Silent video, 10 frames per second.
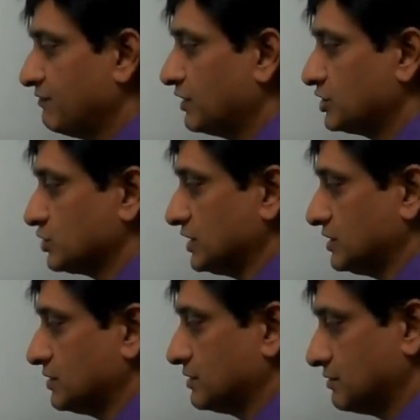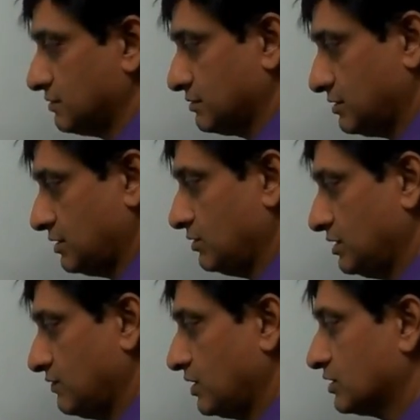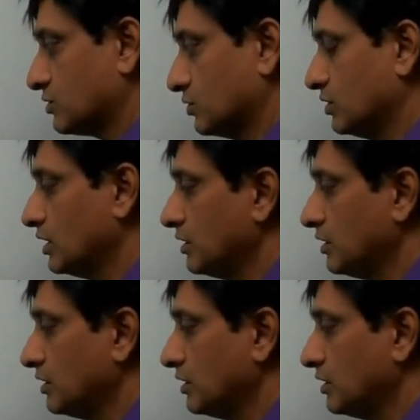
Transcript: virtually. They work through